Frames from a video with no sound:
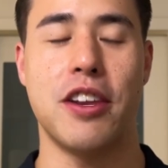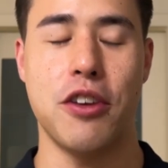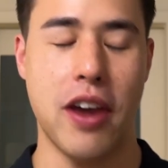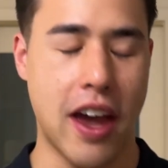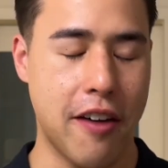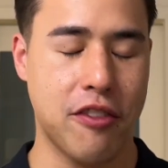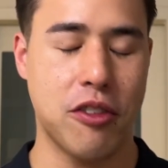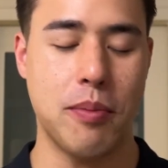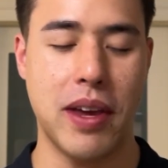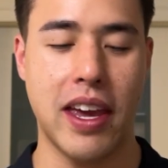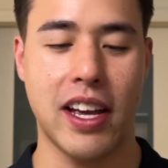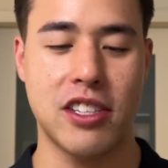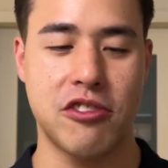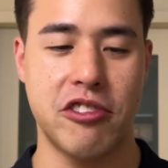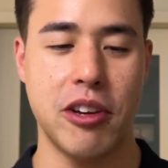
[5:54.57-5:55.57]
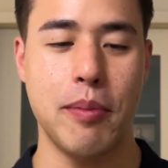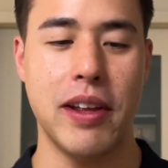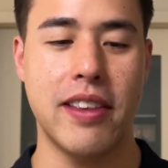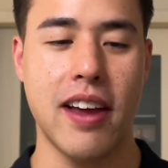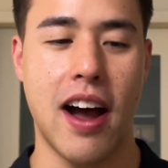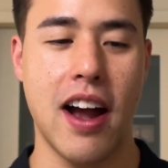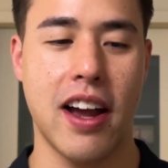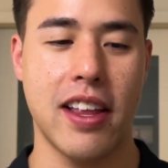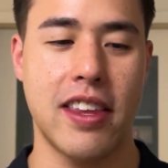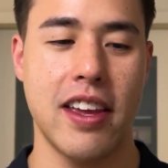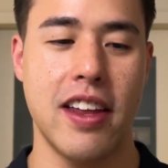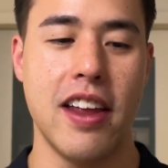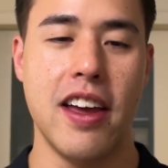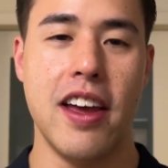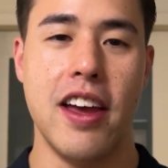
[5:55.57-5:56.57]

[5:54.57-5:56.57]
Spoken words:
You have to be extremely targeted.